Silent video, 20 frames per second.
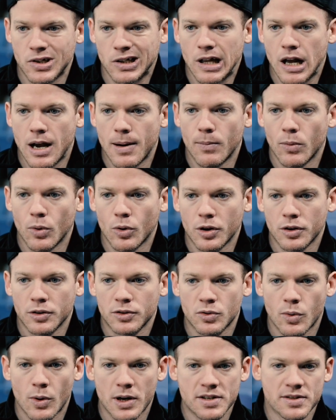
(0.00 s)
a lot more
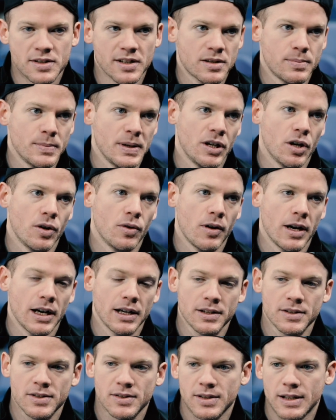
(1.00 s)
26-meter
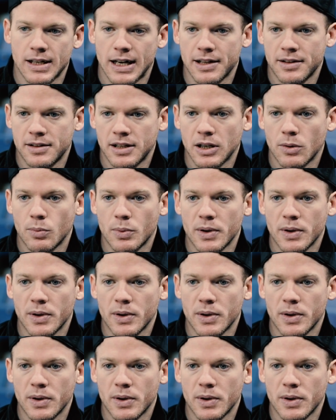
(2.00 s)
rinks, and I think